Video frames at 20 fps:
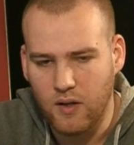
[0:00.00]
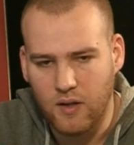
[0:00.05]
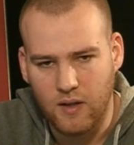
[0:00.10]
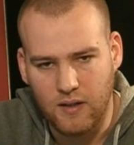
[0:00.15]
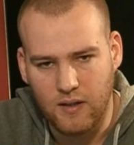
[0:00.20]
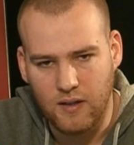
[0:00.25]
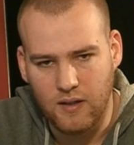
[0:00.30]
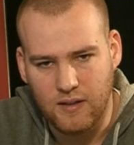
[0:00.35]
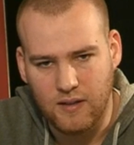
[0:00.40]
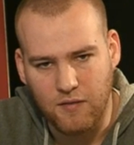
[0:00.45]

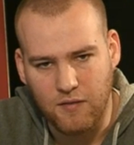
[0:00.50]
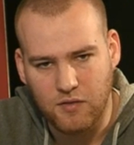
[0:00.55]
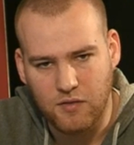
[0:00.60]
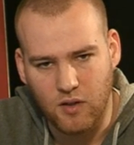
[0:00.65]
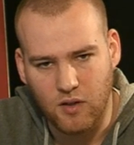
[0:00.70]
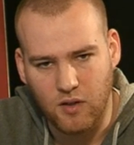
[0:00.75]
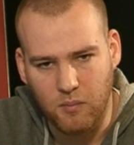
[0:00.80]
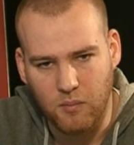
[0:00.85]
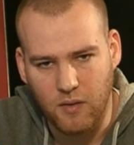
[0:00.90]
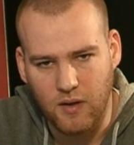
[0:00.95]
it gives
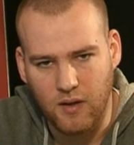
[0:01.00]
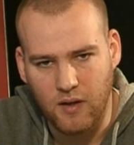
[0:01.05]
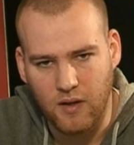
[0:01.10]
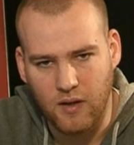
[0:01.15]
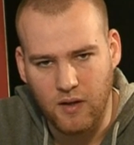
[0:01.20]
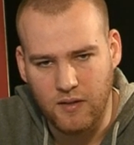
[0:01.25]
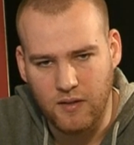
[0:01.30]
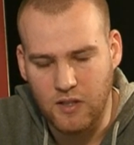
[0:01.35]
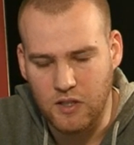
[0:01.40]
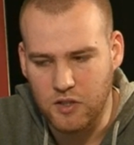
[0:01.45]
some
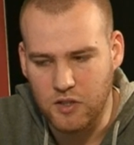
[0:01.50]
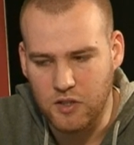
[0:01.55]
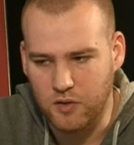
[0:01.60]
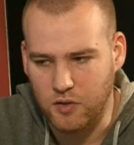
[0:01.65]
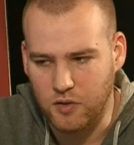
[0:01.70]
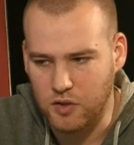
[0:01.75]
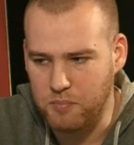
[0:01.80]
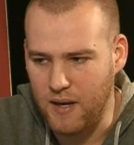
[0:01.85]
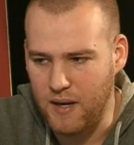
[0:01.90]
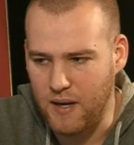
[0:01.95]
additional
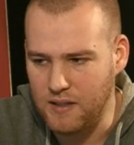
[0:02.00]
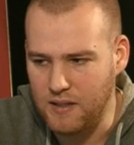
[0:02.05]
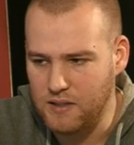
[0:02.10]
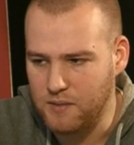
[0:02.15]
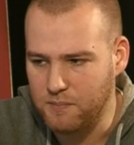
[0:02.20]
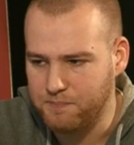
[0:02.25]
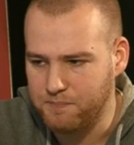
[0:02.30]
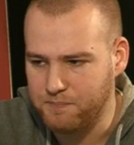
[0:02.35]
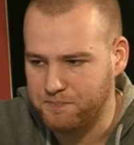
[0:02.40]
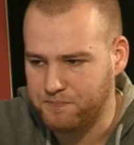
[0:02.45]
space